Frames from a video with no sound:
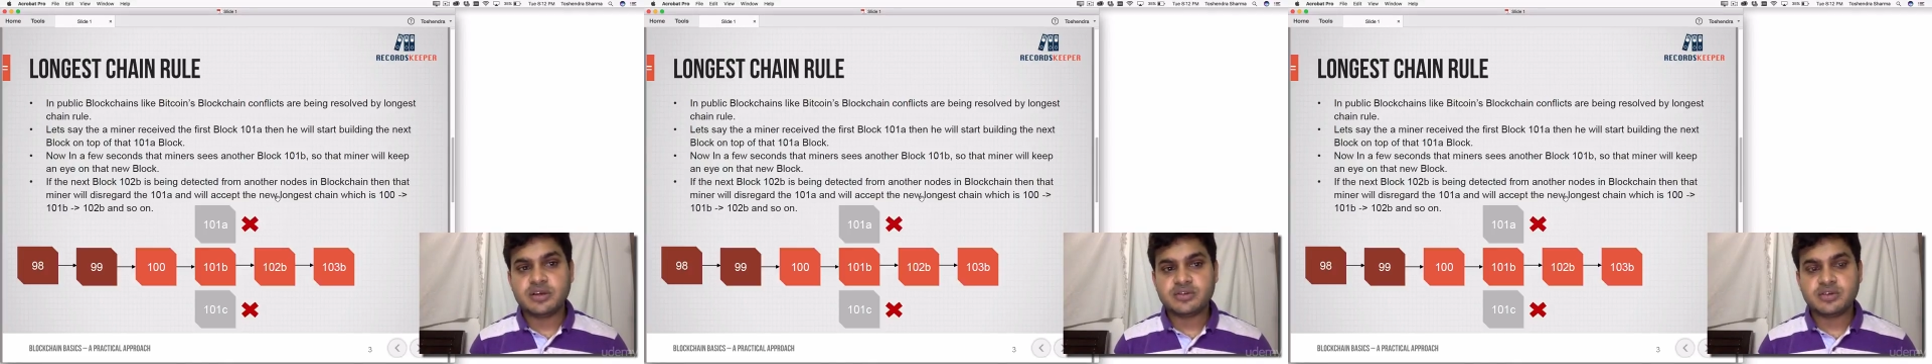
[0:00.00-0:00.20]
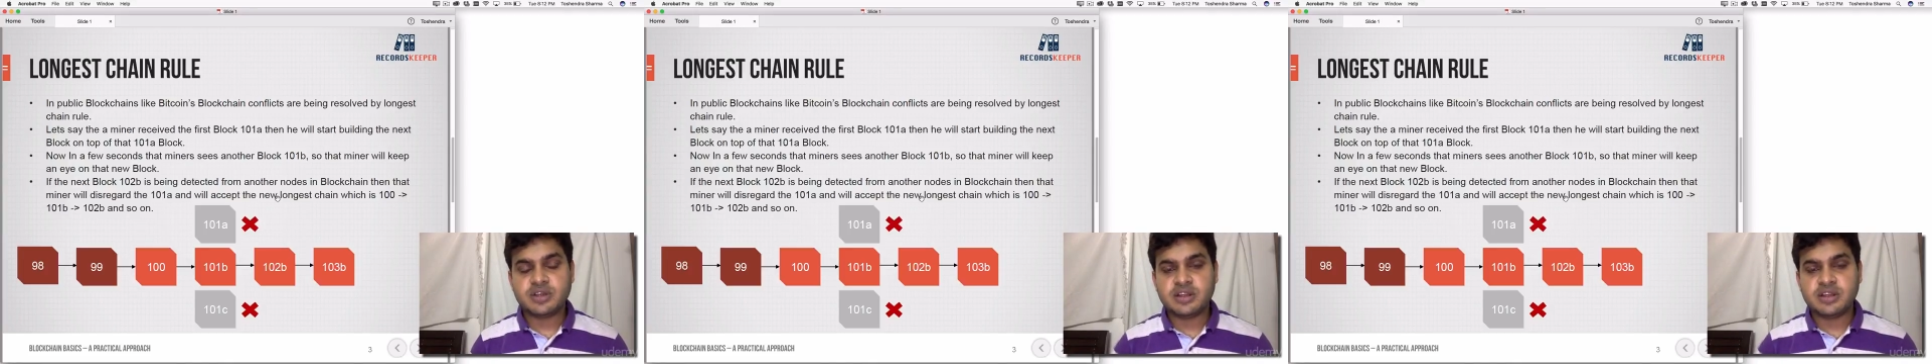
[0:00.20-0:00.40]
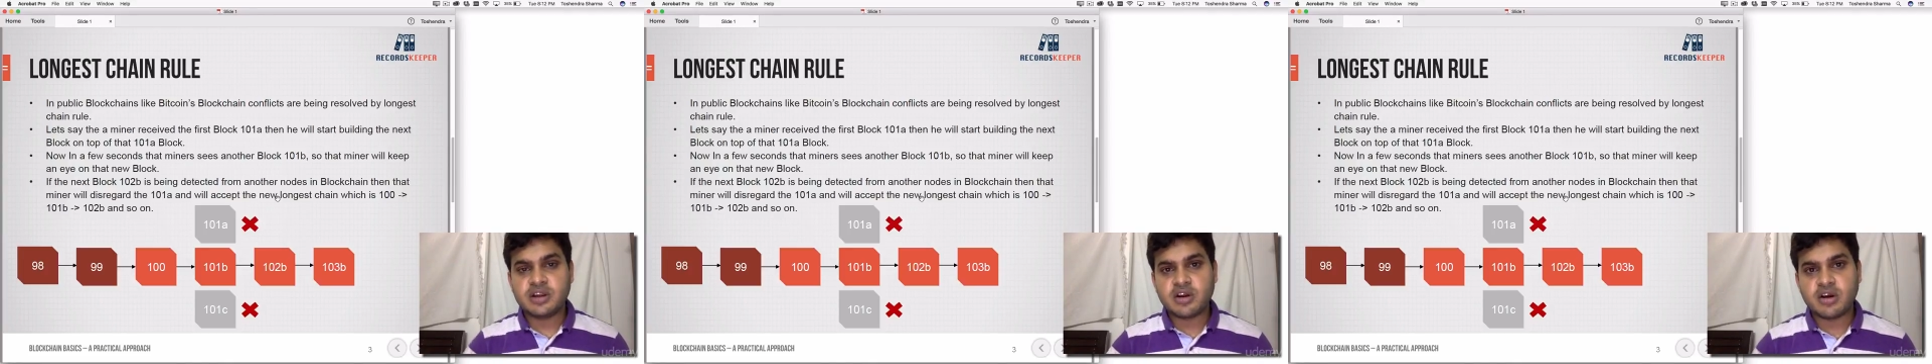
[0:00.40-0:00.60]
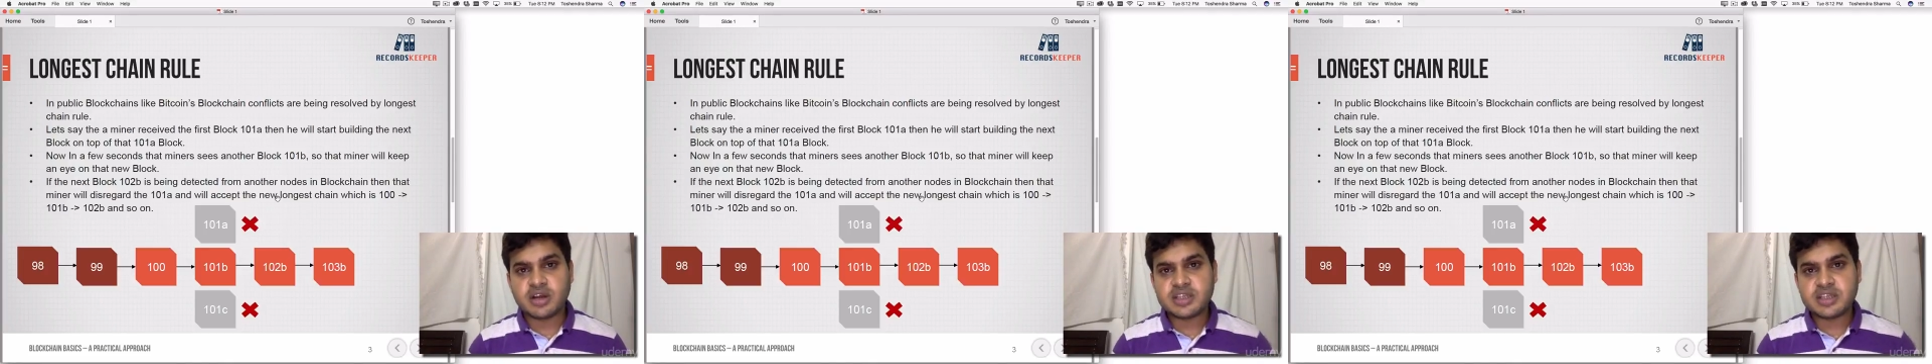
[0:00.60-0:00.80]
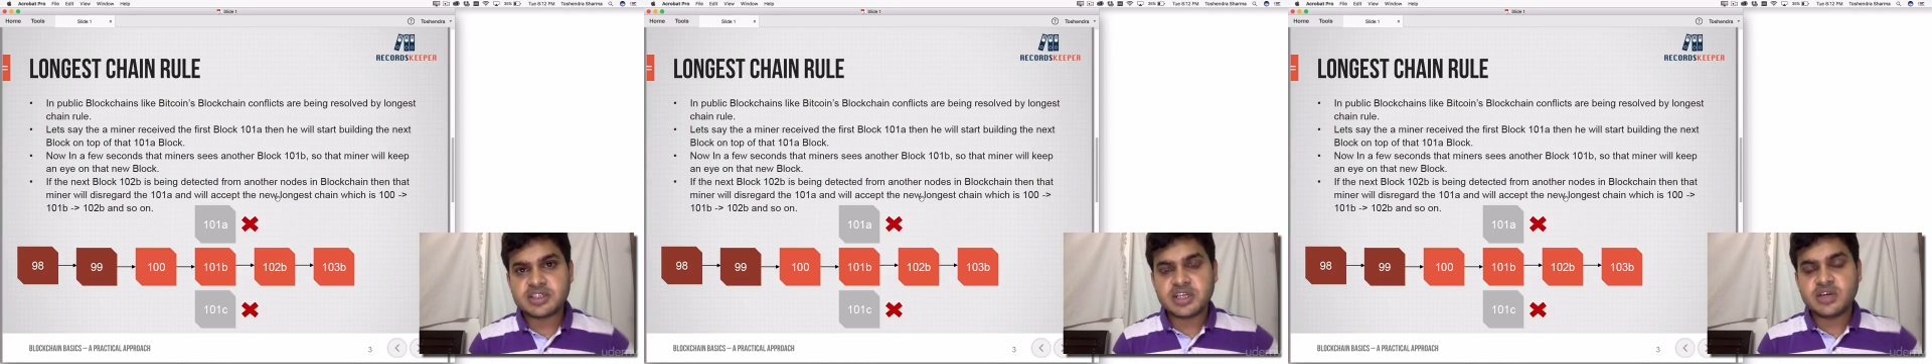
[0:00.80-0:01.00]
So in the
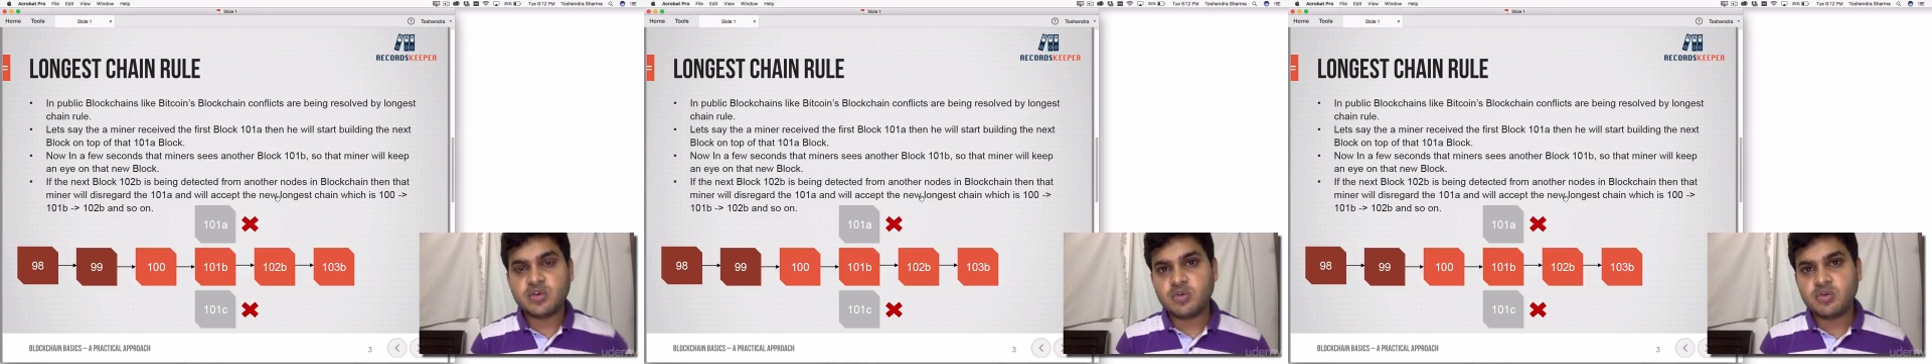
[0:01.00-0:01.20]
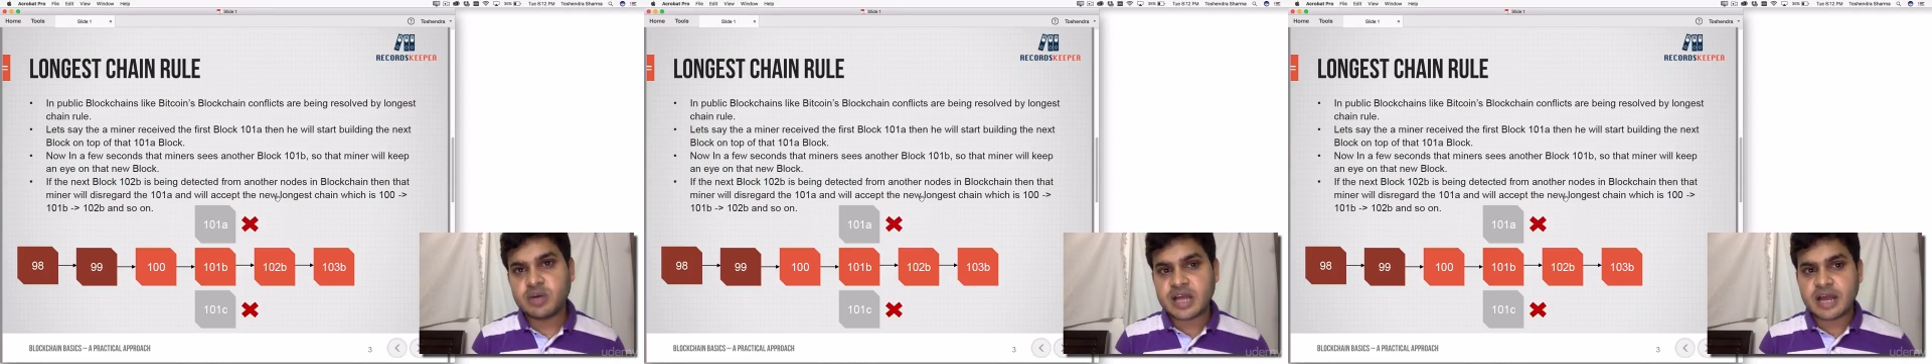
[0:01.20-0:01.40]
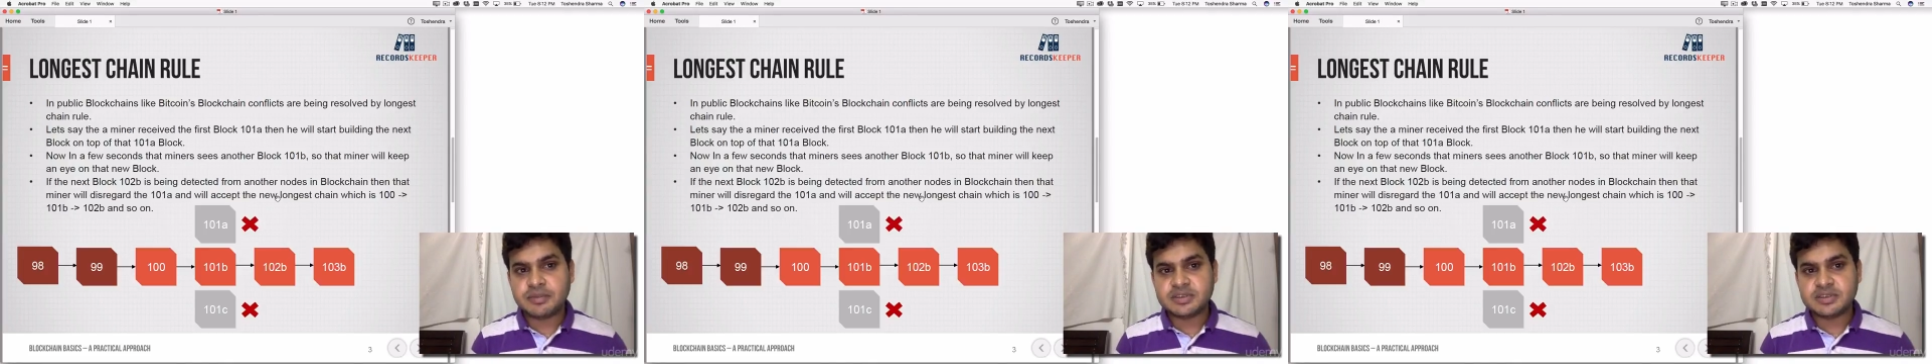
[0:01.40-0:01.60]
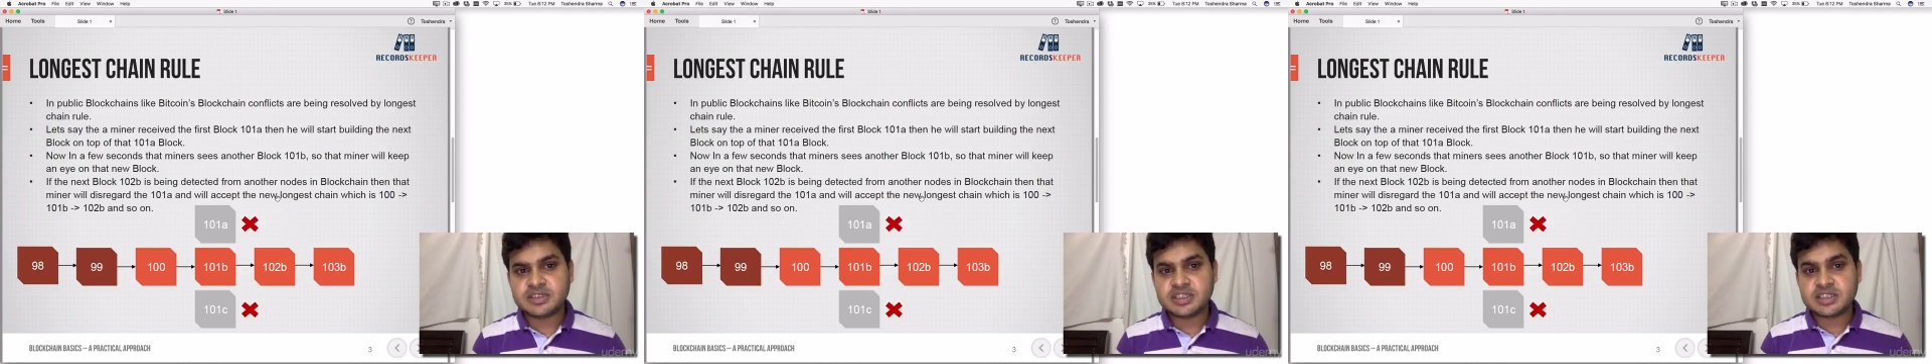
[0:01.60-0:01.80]
longest chain rule, what happens